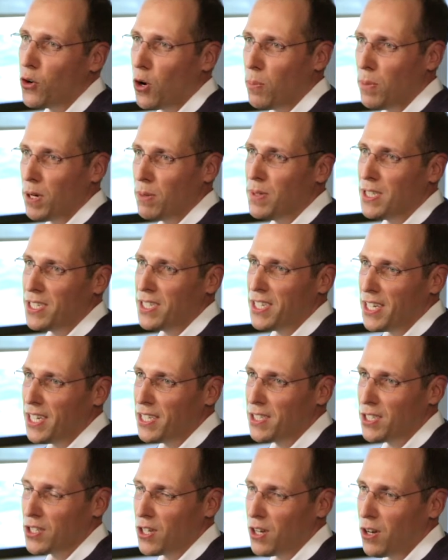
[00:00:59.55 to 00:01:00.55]
corporate
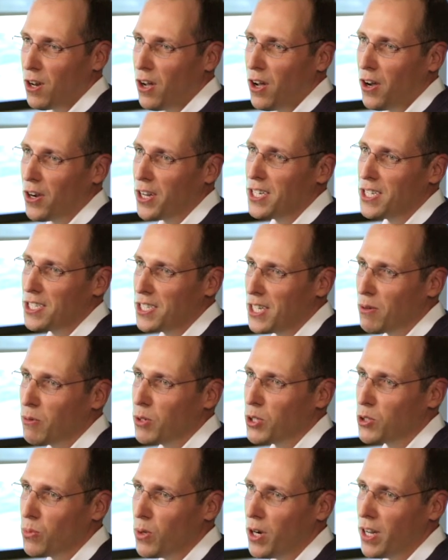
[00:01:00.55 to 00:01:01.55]
misdeeds is a long and
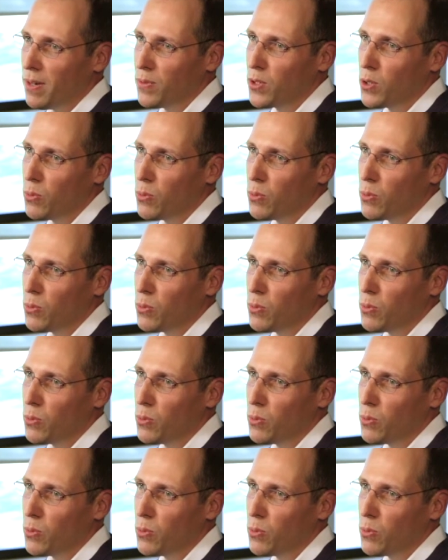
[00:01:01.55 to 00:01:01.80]
distinguished one,